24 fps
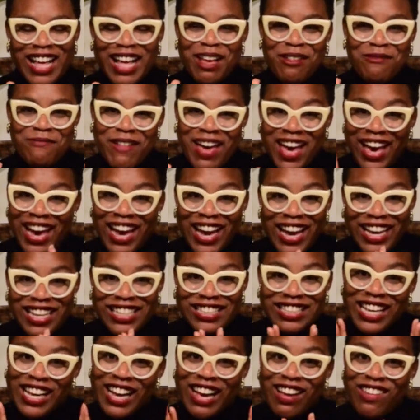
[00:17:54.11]

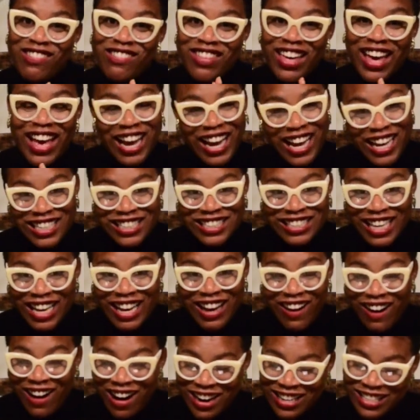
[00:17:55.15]
amazing,
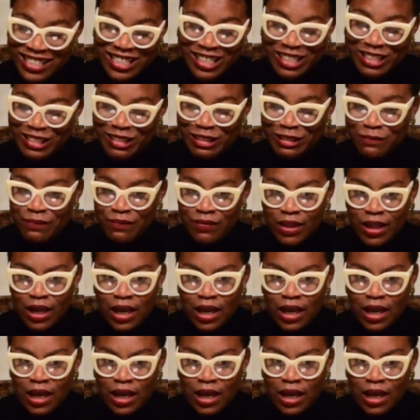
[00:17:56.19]
amazing artist.